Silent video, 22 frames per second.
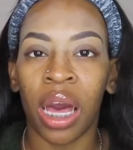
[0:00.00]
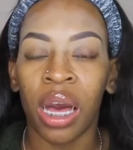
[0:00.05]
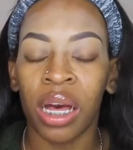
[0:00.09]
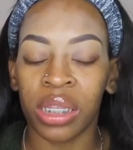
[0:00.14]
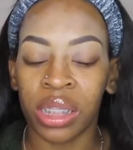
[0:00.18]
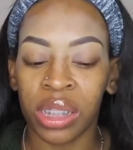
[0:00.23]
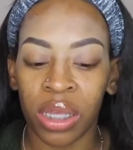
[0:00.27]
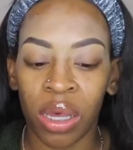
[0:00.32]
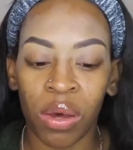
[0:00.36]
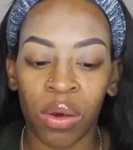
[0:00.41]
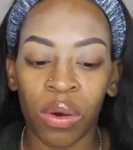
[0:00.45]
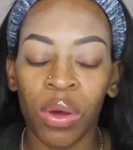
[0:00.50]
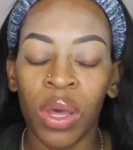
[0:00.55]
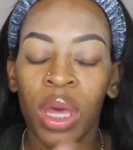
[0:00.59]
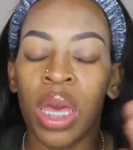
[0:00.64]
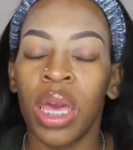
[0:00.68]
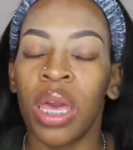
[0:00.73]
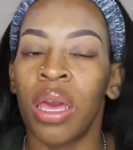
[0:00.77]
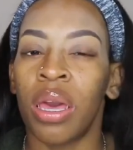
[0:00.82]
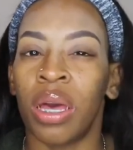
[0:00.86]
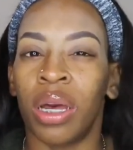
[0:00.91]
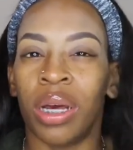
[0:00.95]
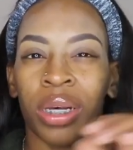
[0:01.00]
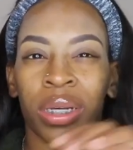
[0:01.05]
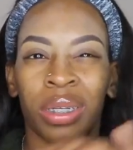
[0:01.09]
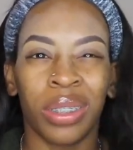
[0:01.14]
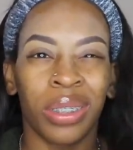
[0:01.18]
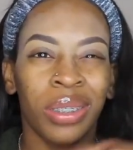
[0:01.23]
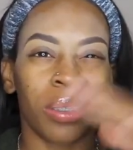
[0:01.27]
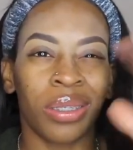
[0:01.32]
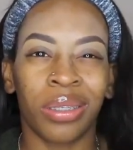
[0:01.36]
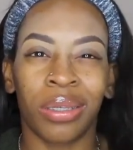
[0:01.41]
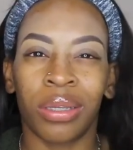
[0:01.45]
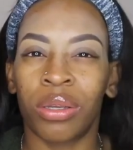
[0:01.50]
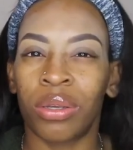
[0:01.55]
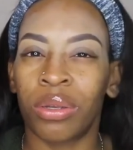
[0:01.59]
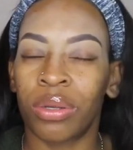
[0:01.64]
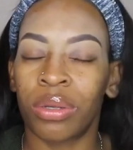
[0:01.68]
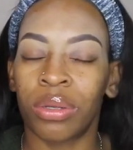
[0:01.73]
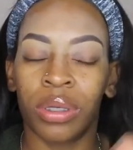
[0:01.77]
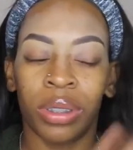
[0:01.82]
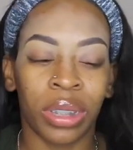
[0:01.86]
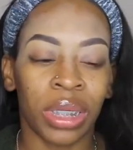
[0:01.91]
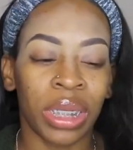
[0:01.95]
Also,
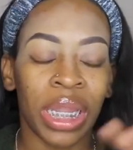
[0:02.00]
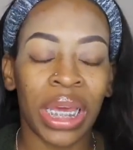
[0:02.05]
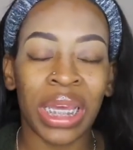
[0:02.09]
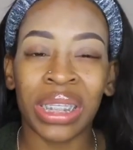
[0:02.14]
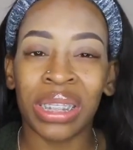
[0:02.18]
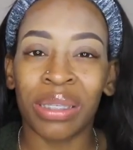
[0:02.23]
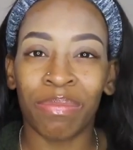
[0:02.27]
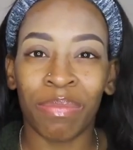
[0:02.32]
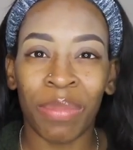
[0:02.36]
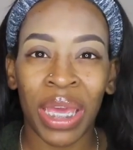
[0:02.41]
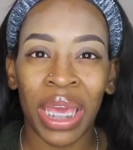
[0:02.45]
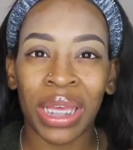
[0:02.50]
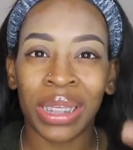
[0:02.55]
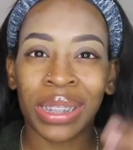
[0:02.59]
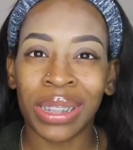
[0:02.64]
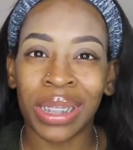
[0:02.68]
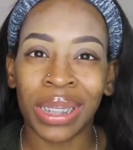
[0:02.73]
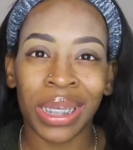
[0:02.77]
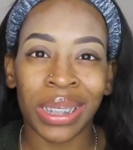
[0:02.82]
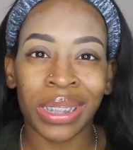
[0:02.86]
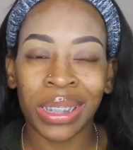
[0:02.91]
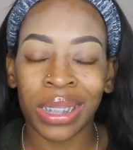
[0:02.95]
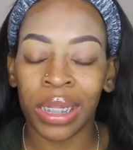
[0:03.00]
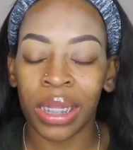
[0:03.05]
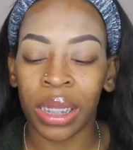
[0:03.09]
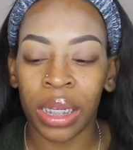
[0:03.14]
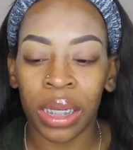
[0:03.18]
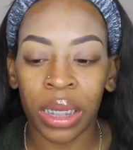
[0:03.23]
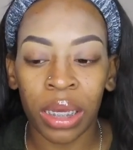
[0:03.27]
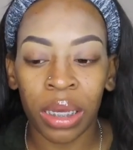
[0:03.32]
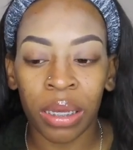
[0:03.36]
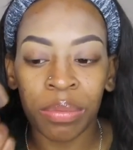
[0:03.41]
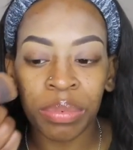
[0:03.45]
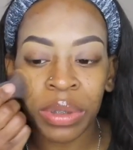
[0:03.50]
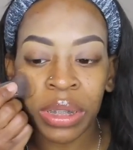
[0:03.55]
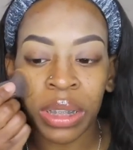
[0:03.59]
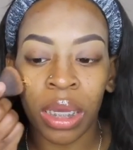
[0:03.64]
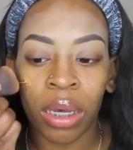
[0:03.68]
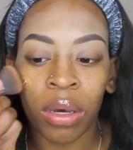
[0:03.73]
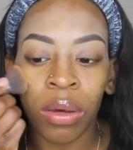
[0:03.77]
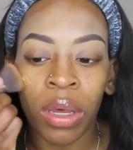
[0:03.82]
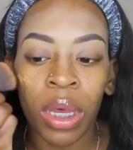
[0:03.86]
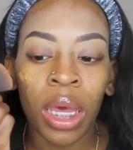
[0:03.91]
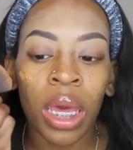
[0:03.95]
less mess, less cleanup.
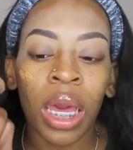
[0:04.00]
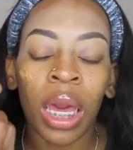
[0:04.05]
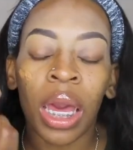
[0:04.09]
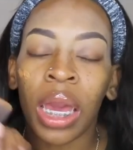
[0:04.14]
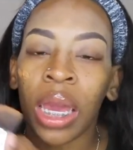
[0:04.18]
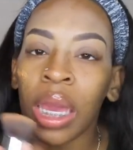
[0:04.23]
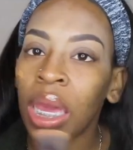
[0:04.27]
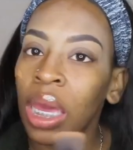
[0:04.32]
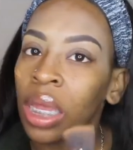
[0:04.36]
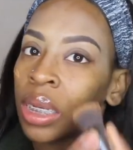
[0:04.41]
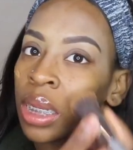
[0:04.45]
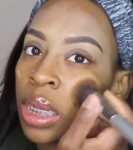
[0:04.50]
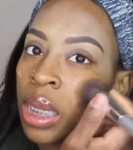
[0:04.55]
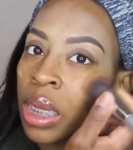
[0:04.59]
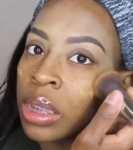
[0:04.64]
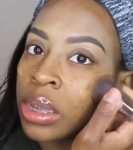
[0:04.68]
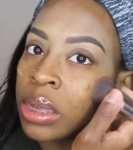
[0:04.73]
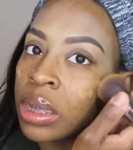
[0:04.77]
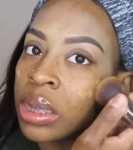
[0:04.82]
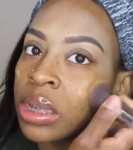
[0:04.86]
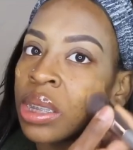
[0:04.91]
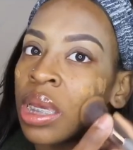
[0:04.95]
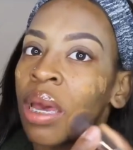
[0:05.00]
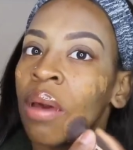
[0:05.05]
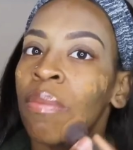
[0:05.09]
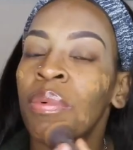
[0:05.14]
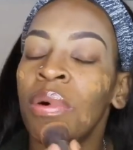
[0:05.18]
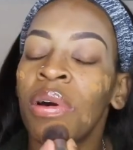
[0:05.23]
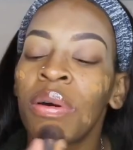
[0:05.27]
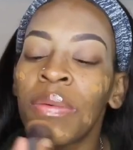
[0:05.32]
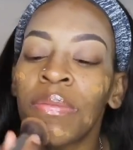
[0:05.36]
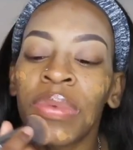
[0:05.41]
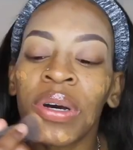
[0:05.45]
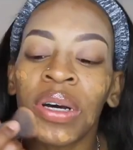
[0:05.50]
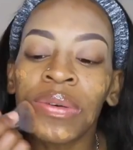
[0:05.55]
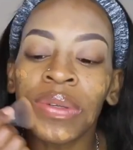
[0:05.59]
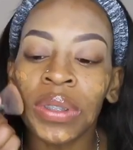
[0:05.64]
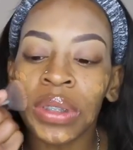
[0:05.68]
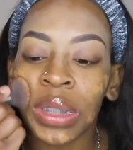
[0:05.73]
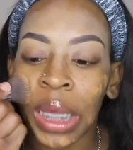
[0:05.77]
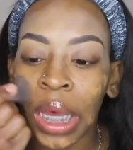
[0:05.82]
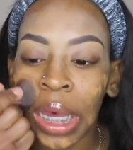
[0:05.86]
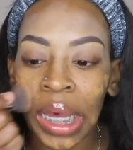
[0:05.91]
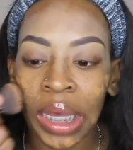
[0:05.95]
So I kind of like to tap on
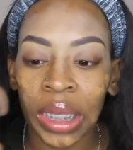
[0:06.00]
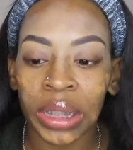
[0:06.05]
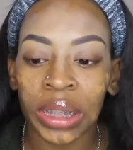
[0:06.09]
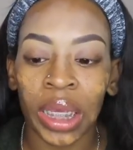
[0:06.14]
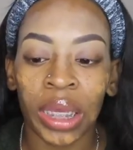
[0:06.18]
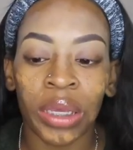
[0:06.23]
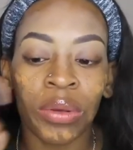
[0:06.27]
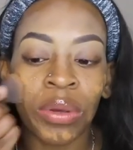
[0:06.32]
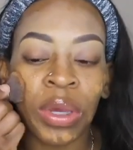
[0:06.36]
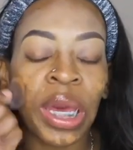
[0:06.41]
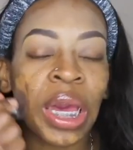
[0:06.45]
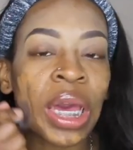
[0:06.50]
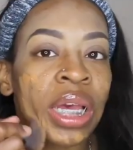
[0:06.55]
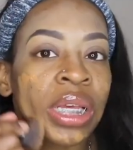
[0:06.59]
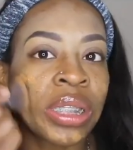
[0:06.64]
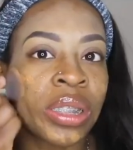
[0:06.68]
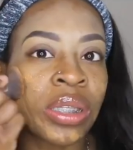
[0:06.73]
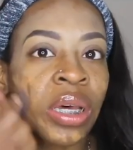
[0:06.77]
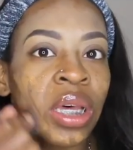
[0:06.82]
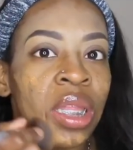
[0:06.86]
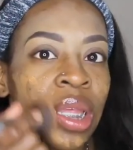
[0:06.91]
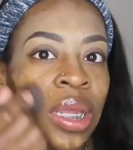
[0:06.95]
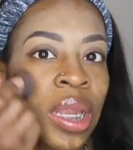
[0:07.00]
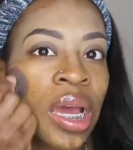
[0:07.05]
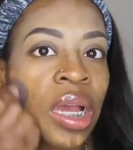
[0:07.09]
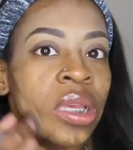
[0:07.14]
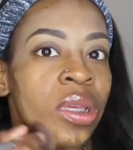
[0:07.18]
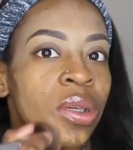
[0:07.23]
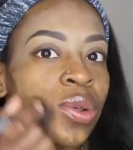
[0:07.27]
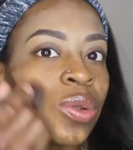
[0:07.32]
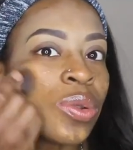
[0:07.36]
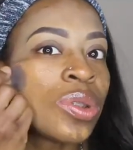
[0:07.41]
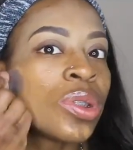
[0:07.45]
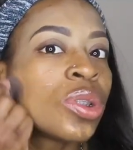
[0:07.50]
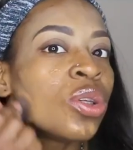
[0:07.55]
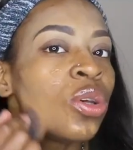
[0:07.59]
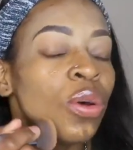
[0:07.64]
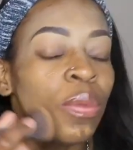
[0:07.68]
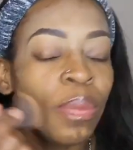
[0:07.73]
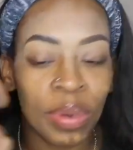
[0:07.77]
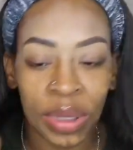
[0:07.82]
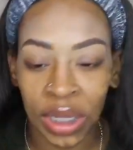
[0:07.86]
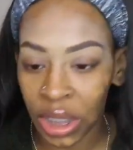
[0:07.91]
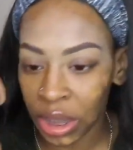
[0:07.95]
both sides, and you guys saw that I used
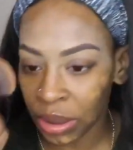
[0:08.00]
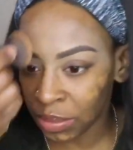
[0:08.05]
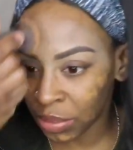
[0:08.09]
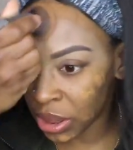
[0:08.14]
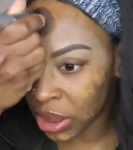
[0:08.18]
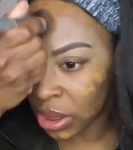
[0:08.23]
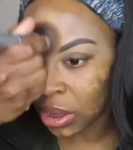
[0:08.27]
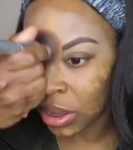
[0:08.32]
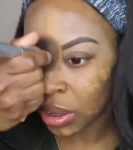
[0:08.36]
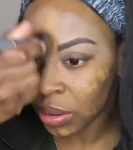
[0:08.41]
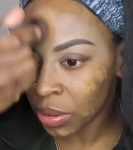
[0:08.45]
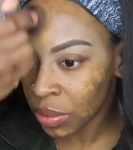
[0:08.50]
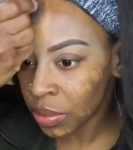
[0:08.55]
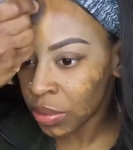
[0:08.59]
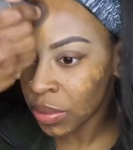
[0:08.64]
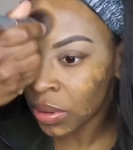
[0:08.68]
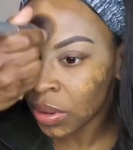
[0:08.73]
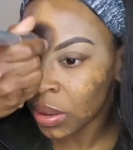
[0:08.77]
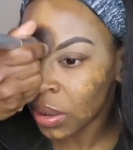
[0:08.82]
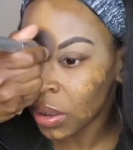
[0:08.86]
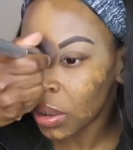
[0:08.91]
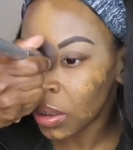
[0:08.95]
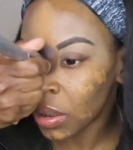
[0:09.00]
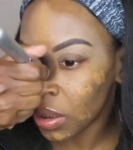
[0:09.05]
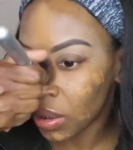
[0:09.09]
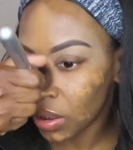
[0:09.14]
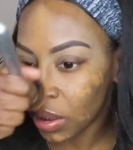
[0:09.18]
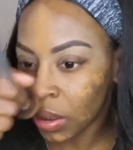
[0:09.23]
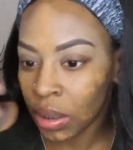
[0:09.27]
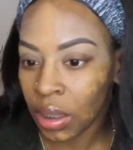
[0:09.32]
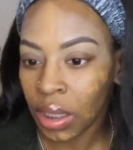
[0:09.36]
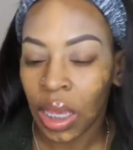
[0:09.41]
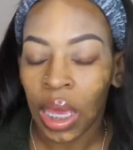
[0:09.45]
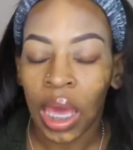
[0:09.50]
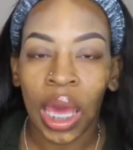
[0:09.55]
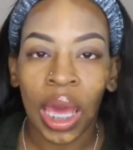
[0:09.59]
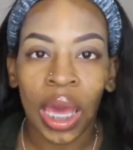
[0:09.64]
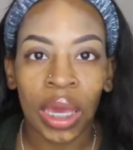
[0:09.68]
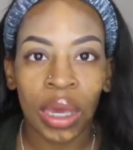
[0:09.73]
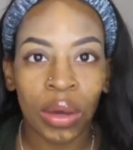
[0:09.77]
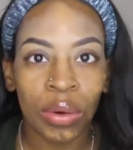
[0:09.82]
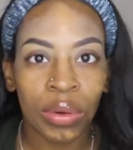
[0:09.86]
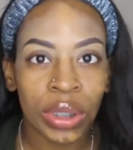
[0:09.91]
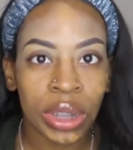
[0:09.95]
2 pumps.
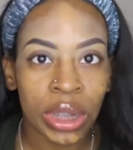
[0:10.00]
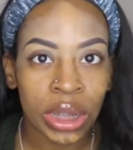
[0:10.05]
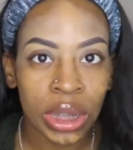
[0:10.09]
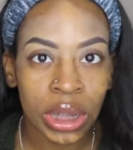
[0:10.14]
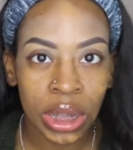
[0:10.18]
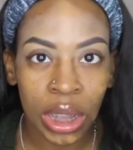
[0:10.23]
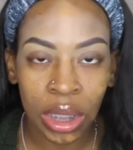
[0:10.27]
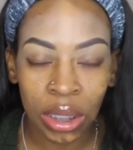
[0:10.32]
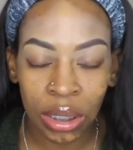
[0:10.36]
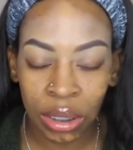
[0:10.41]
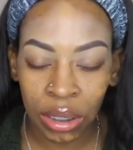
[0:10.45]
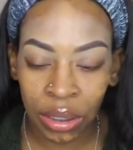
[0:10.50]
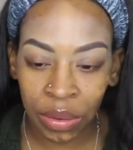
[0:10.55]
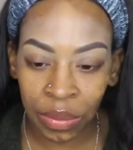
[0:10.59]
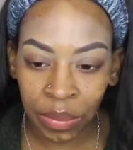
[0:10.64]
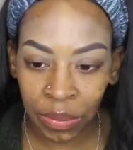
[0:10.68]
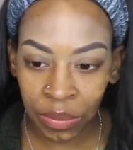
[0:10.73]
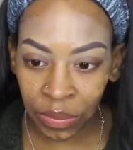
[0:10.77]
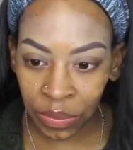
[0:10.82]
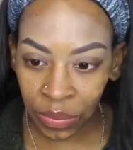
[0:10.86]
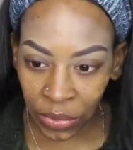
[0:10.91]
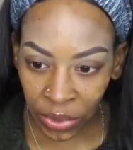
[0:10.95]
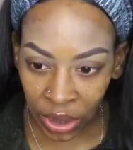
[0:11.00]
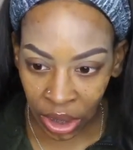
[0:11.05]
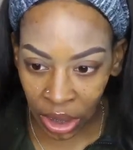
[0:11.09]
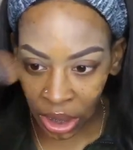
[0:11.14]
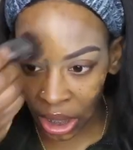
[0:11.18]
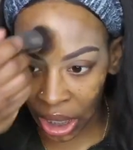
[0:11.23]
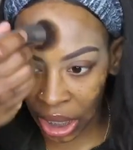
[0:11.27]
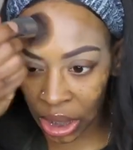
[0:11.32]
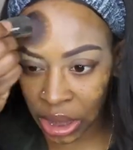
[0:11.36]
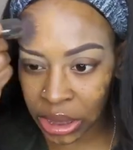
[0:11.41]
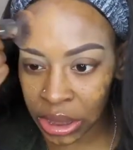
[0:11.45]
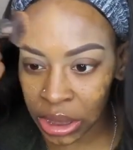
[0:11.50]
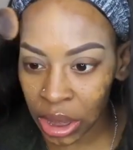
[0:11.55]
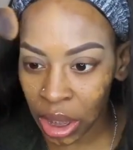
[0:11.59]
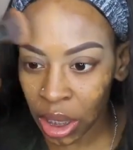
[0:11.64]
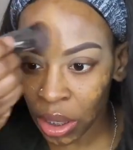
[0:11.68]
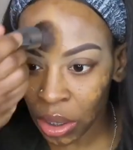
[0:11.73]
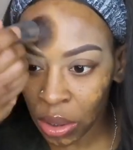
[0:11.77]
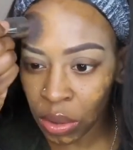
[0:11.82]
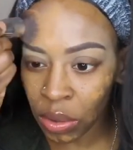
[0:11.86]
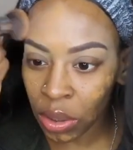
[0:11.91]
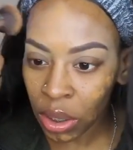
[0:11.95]
I go in the center like
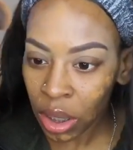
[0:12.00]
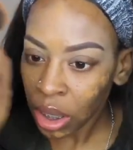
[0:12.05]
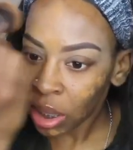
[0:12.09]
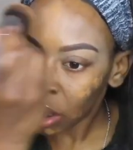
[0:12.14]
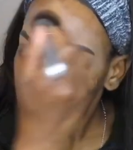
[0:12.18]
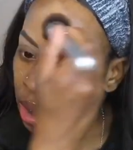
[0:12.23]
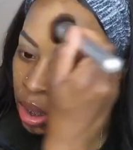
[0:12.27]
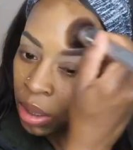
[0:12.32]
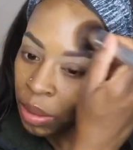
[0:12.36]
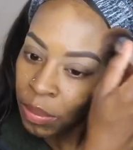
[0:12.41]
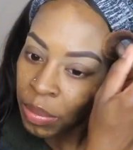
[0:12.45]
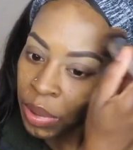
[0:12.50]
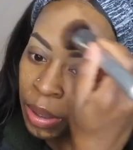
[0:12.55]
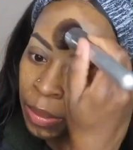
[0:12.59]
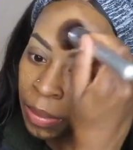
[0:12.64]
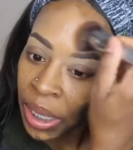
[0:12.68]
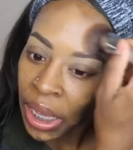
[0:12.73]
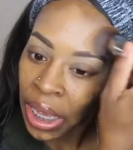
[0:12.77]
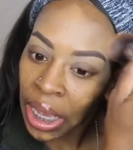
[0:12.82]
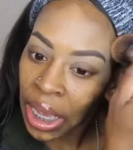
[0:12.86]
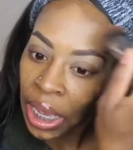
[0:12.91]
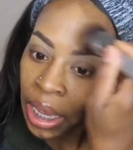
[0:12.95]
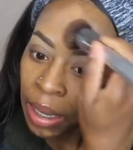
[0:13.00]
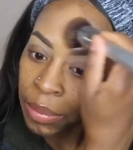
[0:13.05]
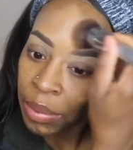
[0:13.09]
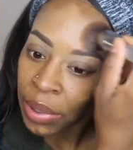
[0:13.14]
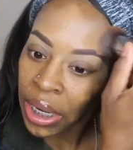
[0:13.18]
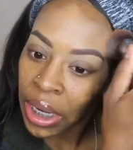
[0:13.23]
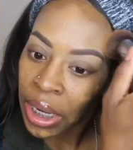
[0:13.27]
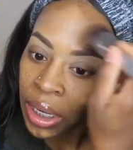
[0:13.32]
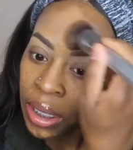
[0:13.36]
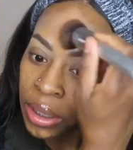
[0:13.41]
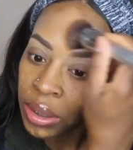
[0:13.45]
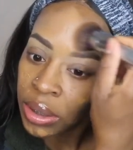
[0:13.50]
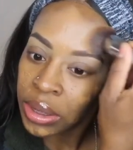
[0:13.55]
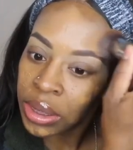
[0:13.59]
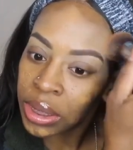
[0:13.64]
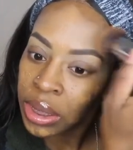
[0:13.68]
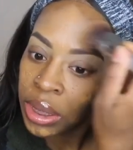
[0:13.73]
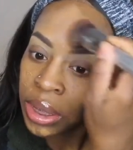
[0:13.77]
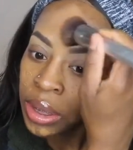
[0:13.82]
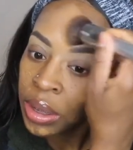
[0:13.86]
so, but my eyebrows.